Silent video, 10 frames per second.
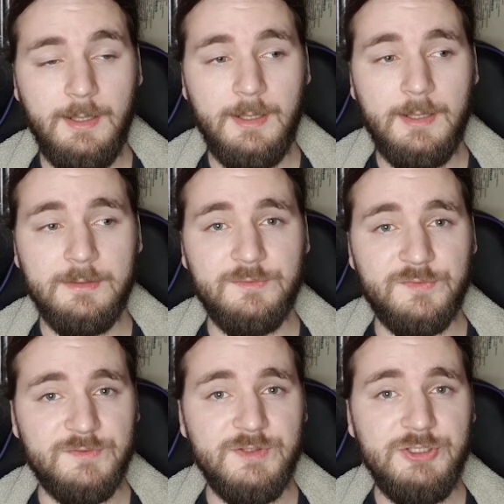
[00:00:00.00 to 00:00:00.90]
and
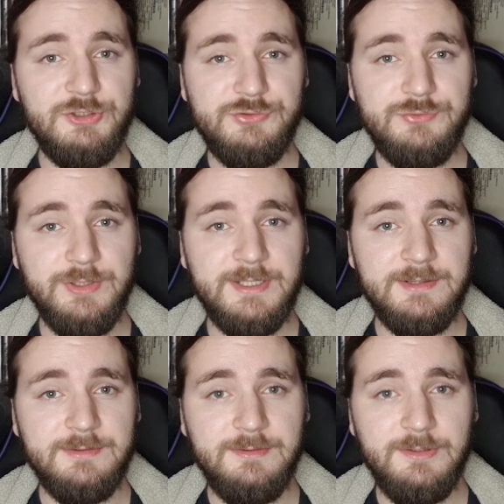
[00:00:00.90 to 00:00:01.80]
see you
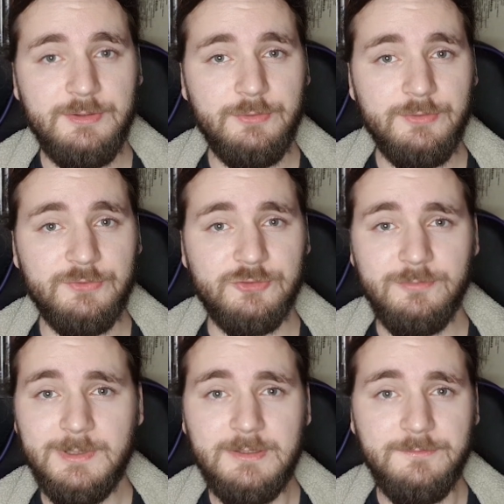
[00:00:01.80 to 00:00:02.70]
in the
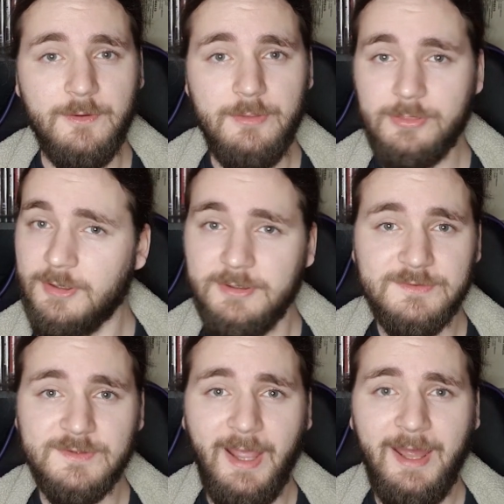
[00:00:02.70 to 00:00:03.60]
Konosuba First Thoughts